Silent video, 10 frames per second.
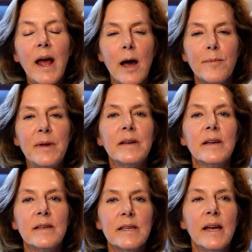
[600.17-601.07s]
happened
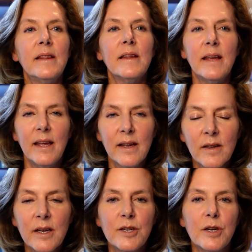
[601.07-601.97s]
contain the
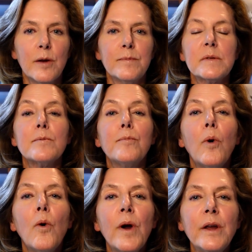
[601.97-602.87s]
healing gems, the
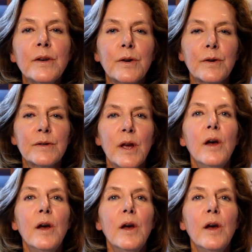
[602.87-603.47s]
pointers